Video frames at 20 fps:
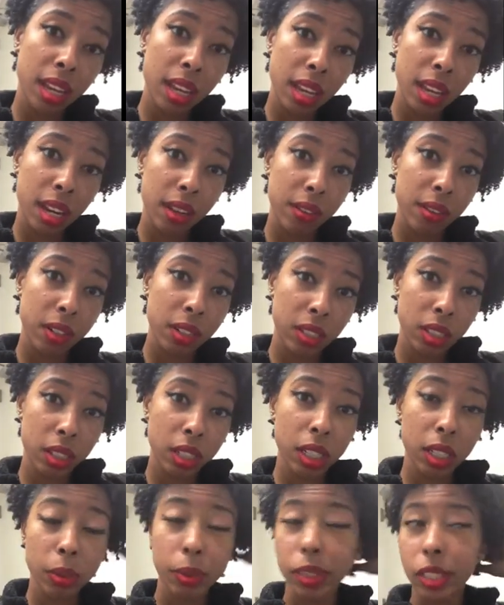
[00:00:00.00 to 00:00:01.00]

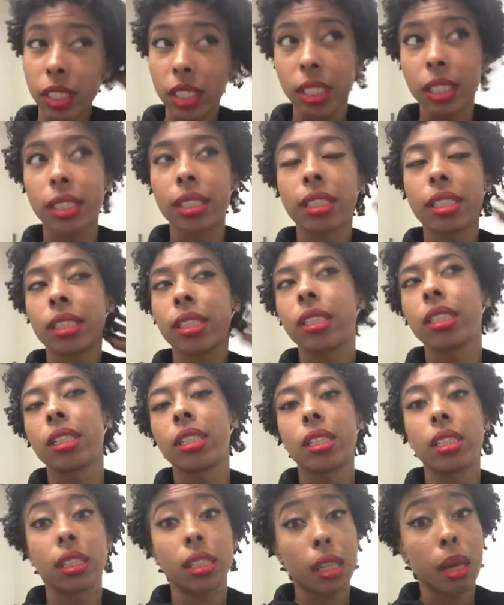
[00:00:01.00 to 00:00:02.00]
anniversary, which is
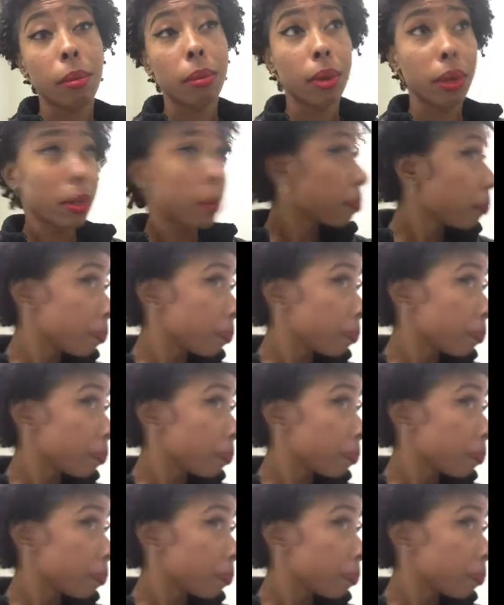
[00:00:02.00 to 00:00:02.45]
December.